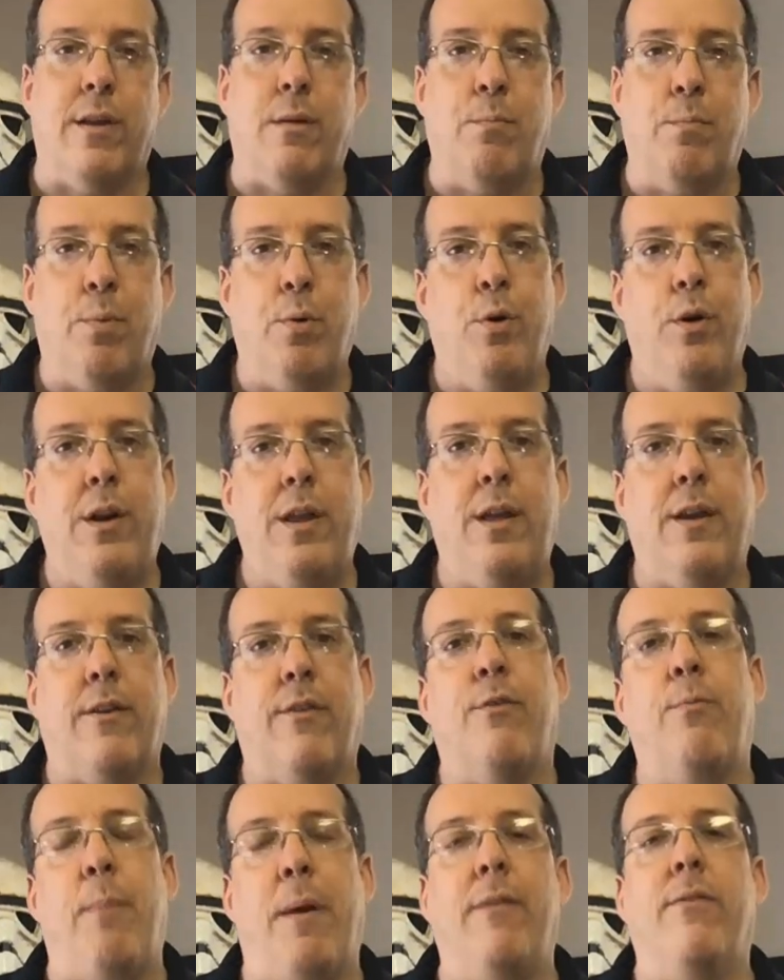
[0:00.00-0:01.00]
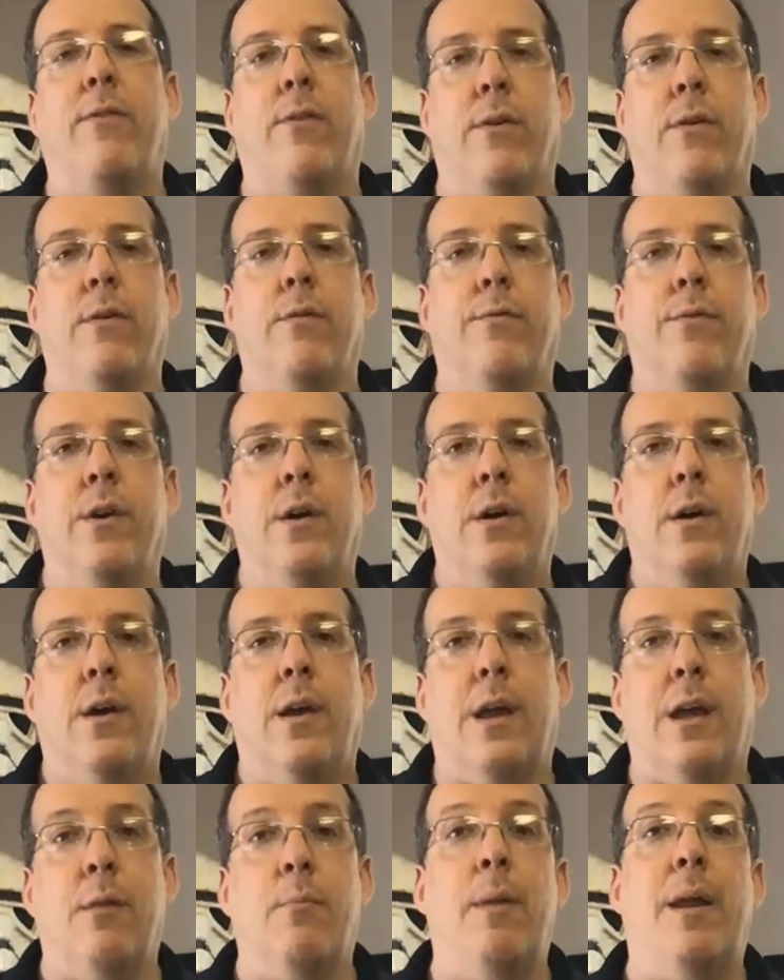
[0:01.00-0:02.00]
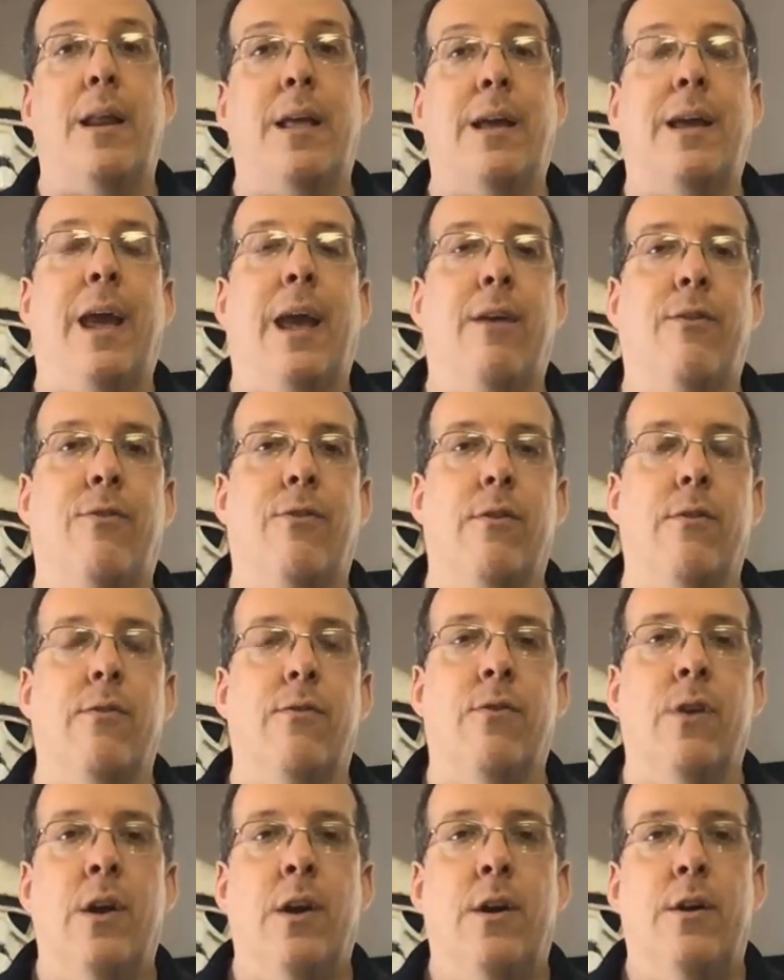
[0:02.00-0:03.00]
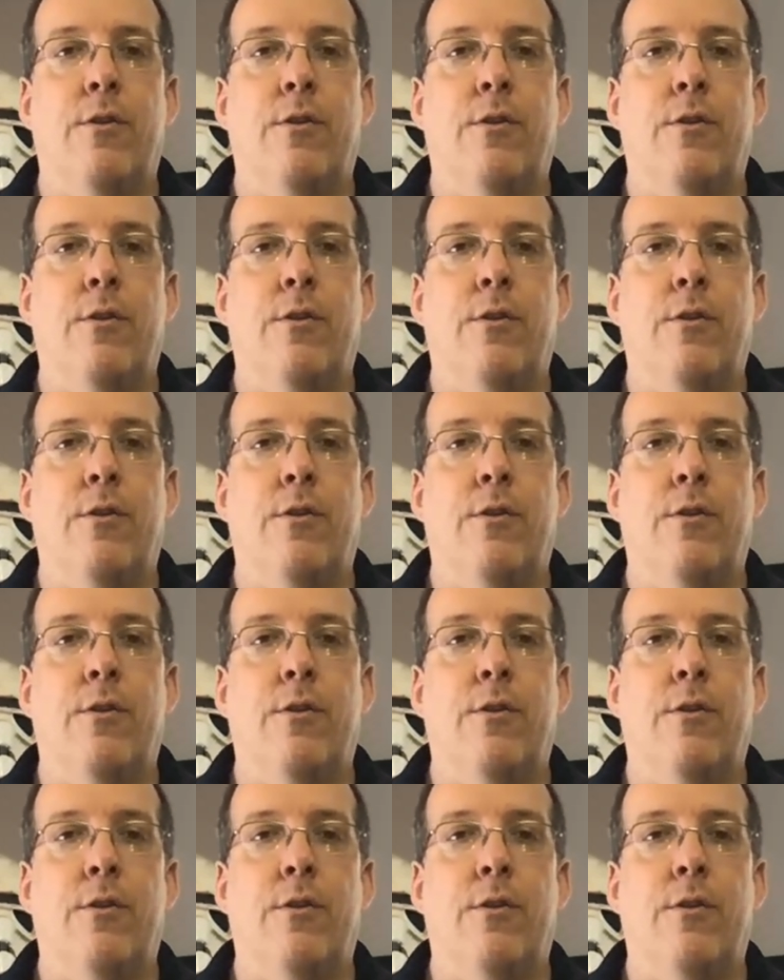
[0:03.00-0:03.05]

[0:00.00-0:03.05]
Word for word: pretty expensive in many cases